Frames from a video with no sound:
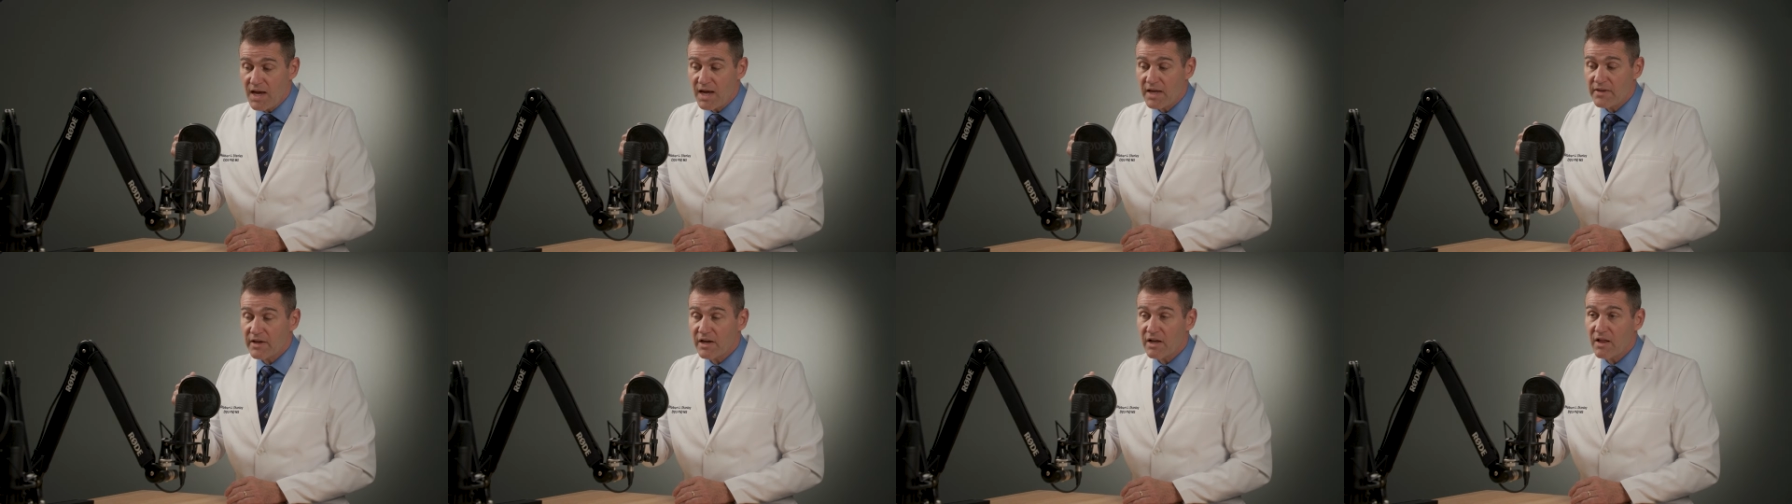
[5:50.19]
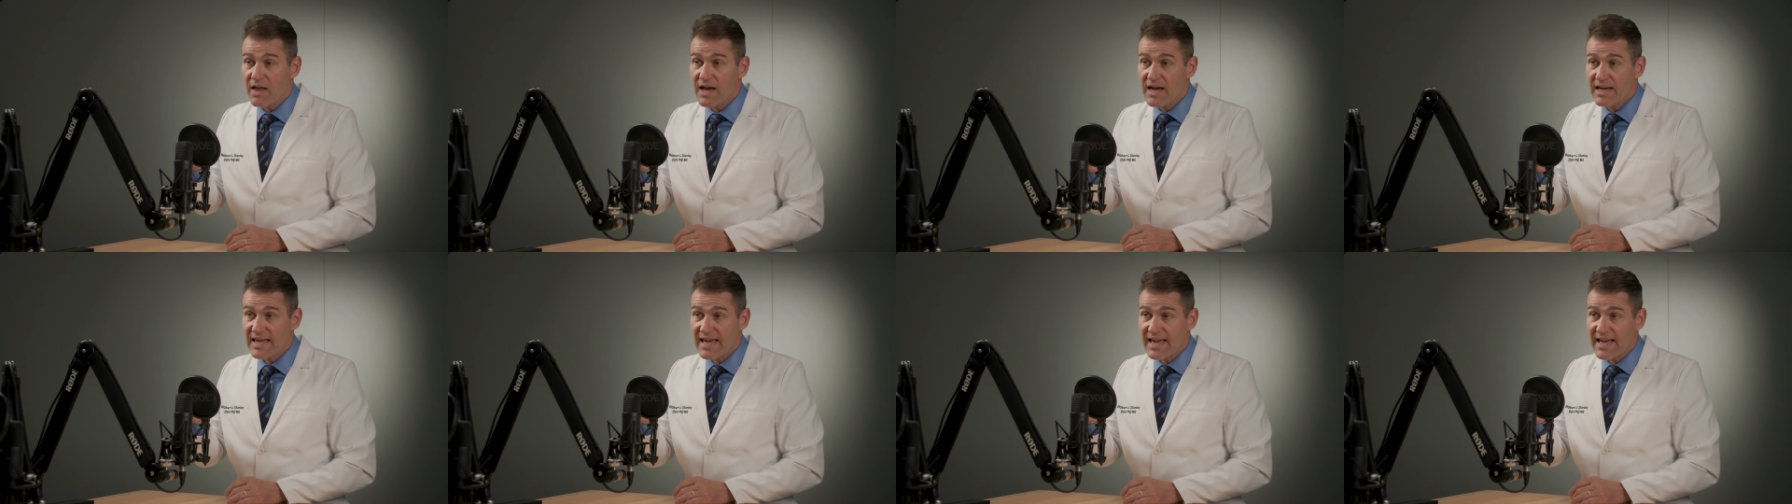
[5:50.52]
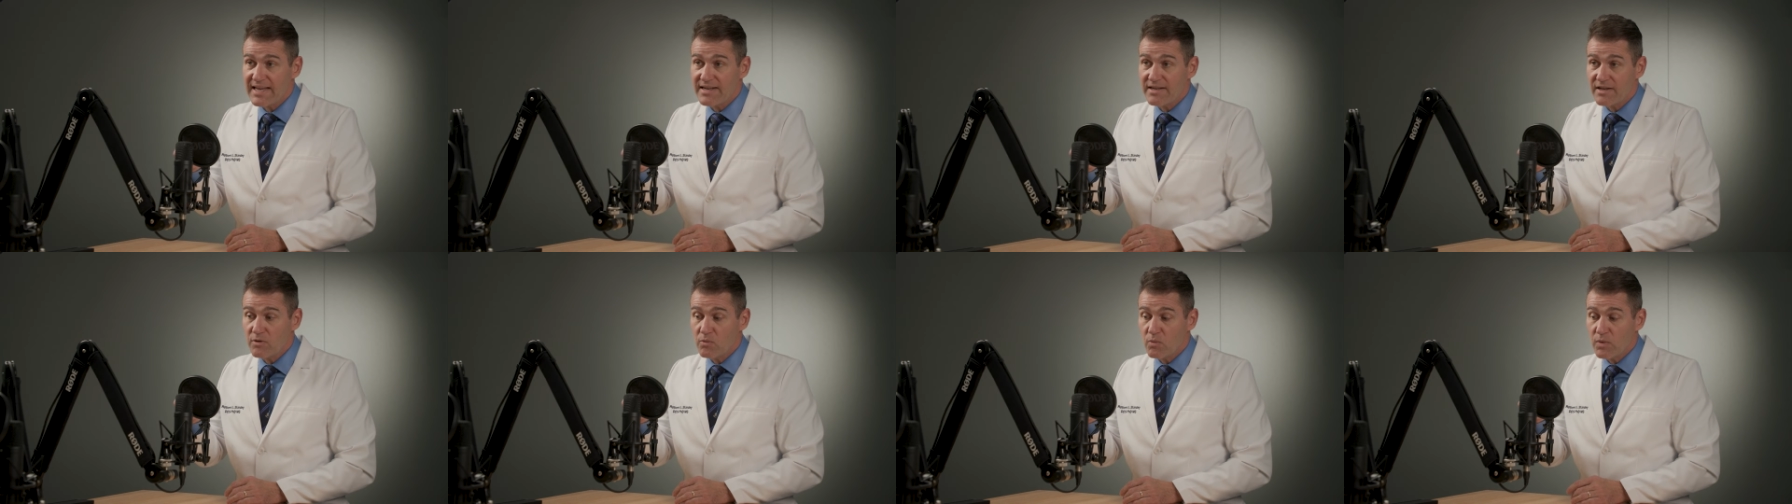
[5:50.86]
and the clock
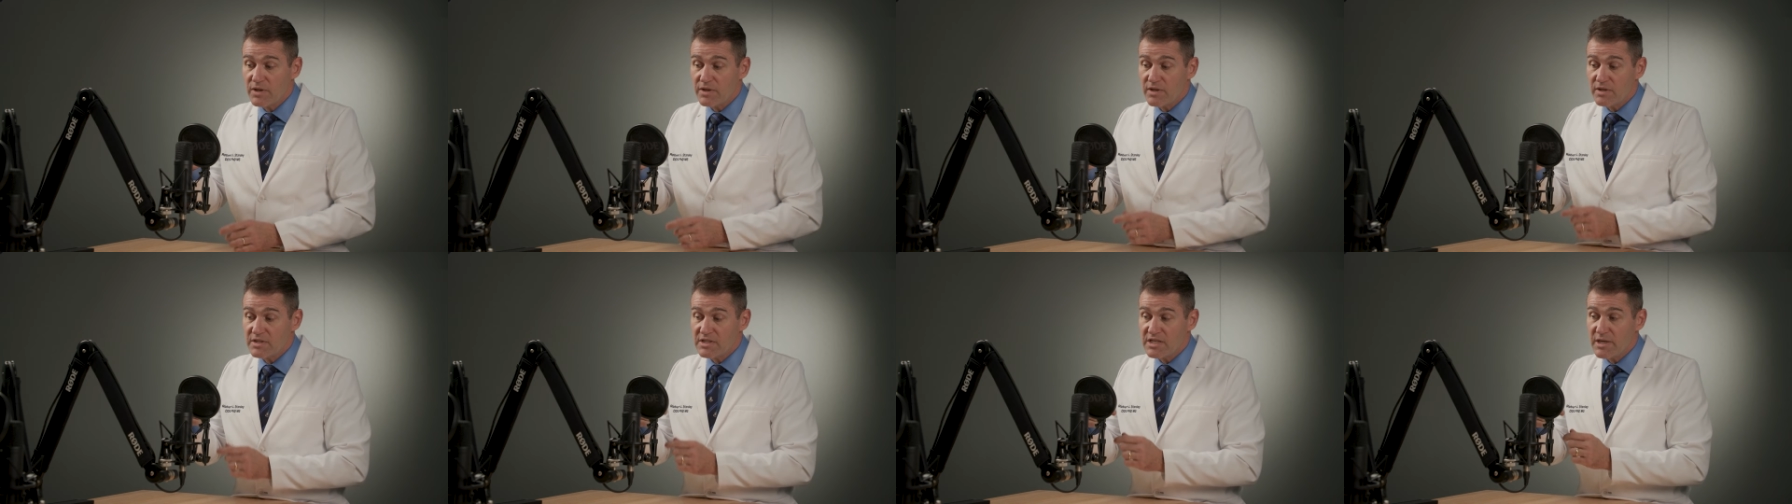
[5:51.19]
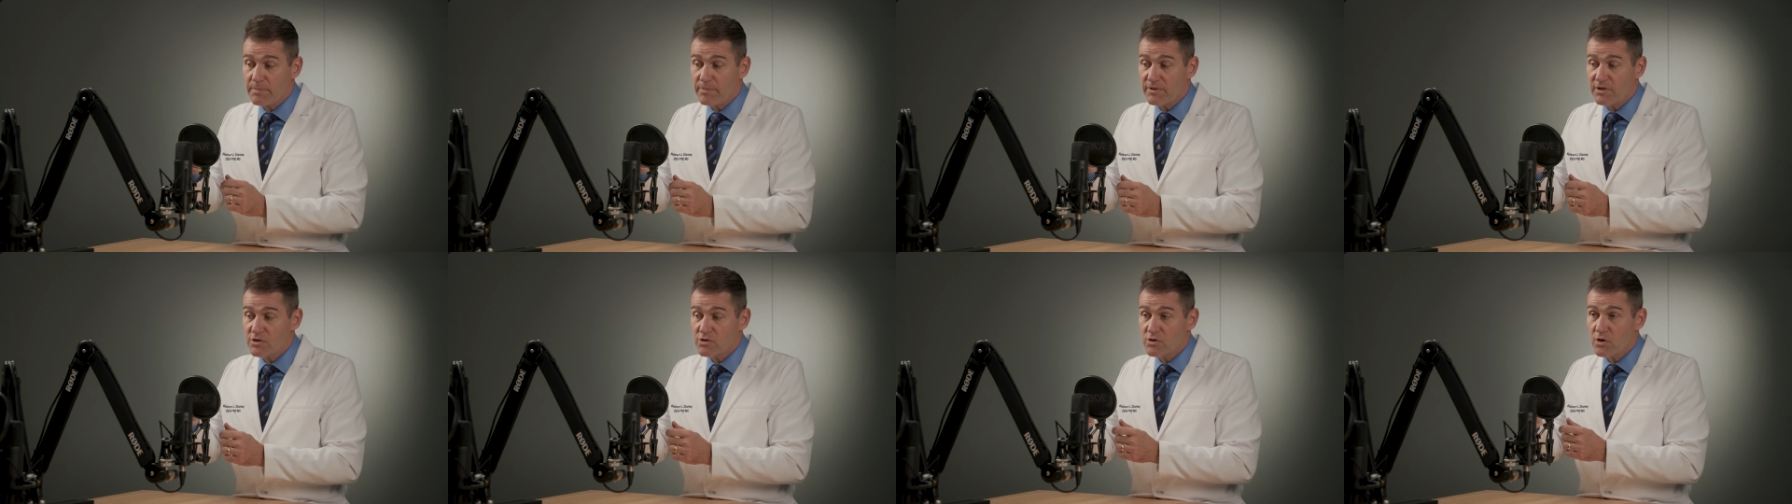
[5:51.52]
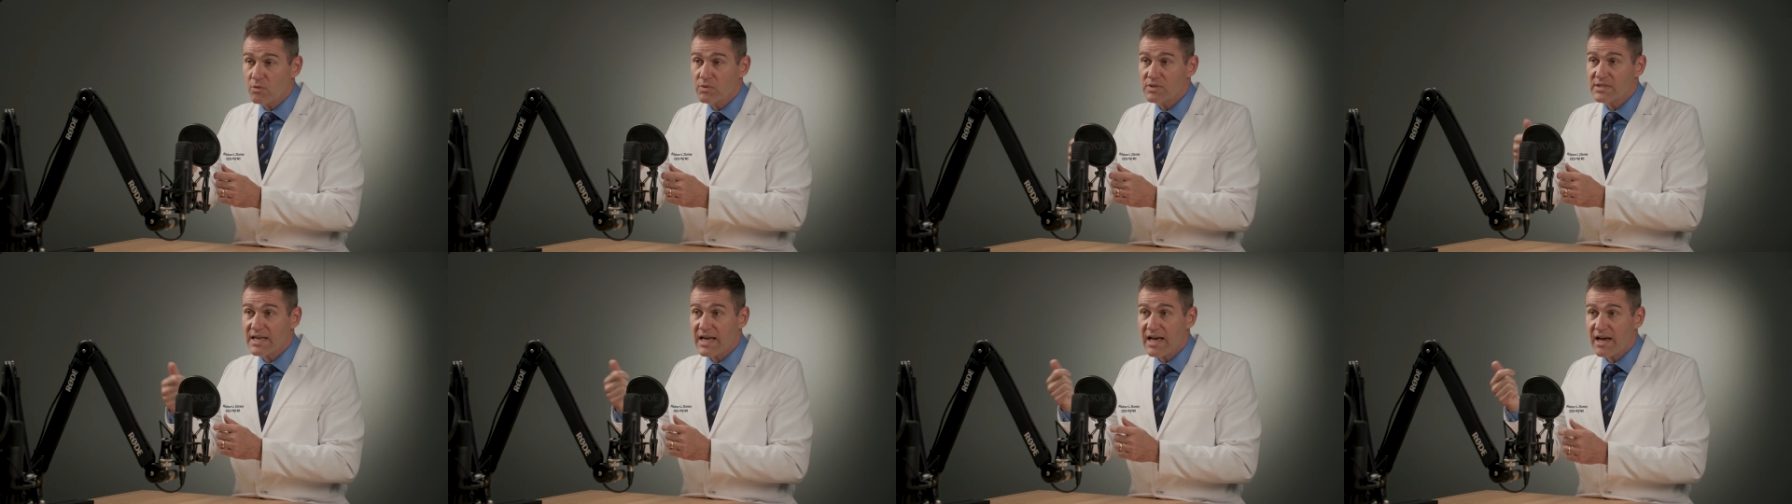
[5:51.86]
ended when the tip of the
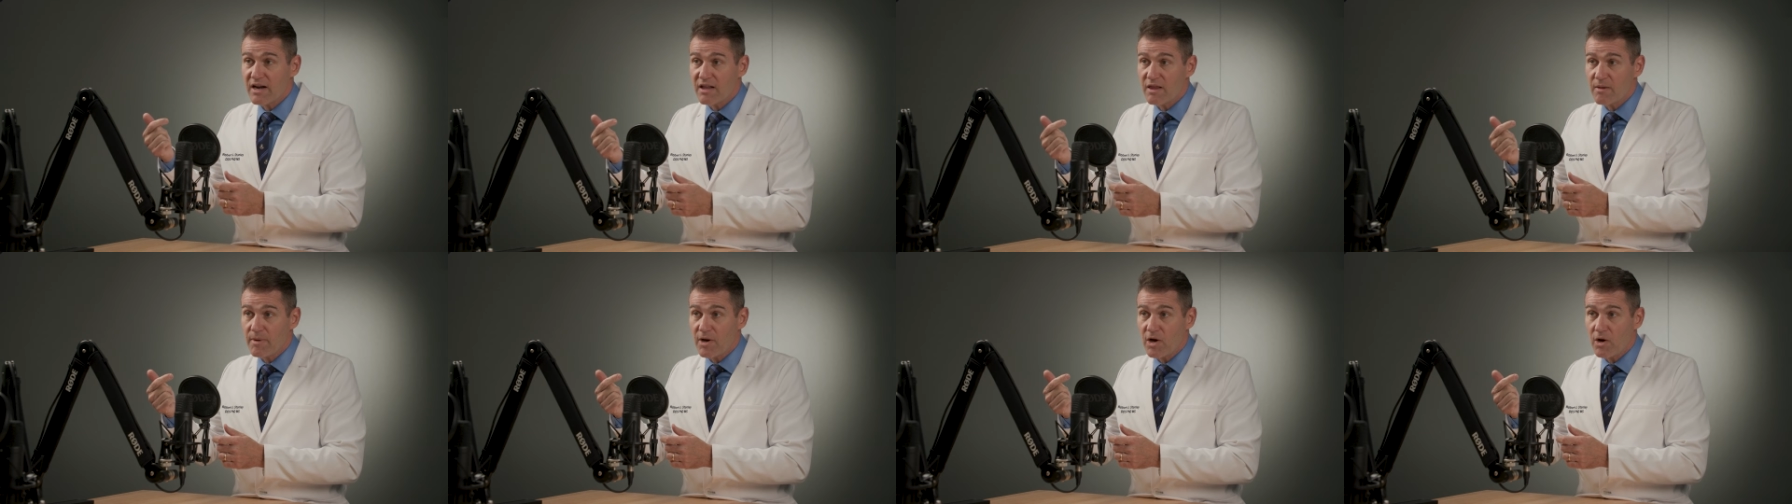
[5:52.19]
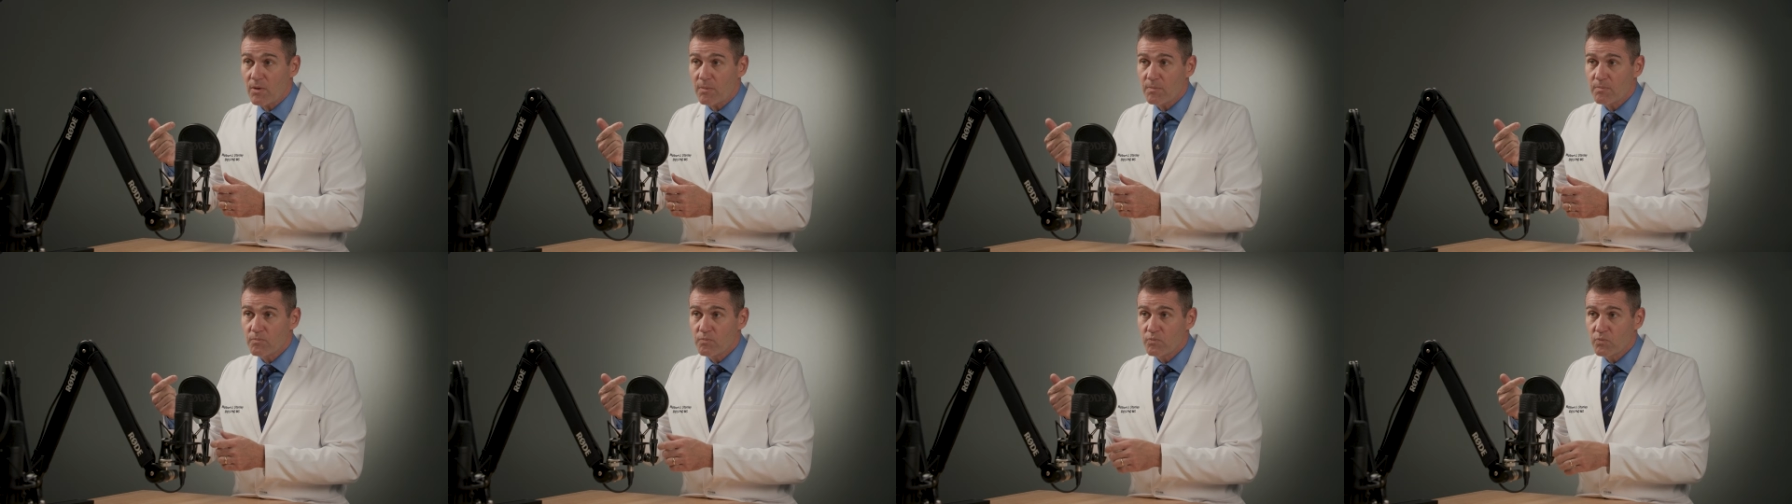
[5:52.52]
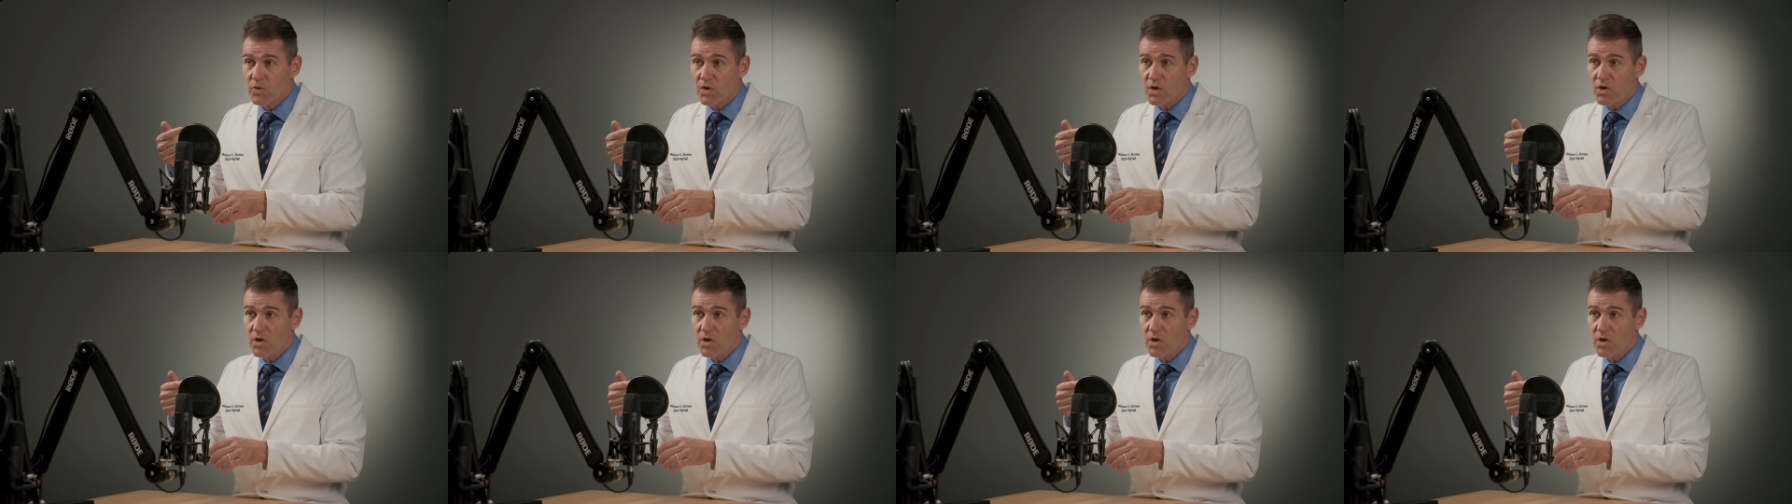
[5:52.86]
drill was out of the bone.